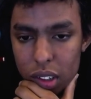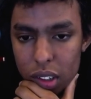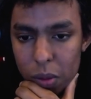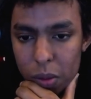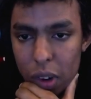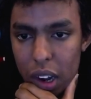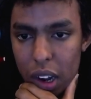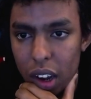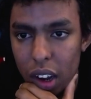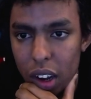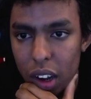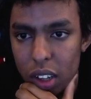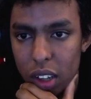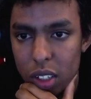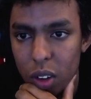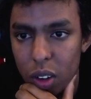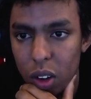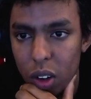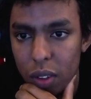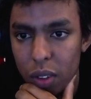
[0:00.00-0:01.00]
But I honestly
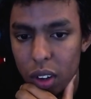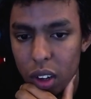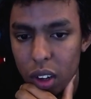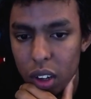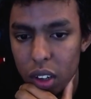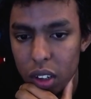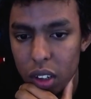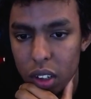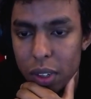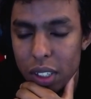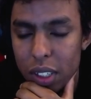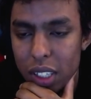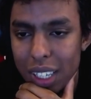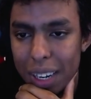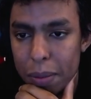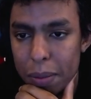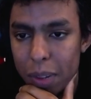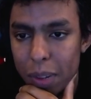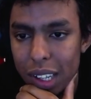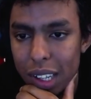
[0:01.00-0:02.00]
don't even know. Is she
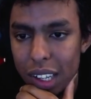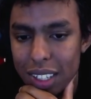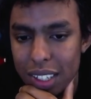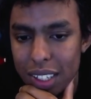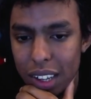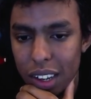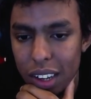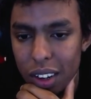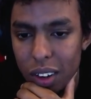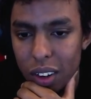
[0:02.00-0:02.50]
completely insane?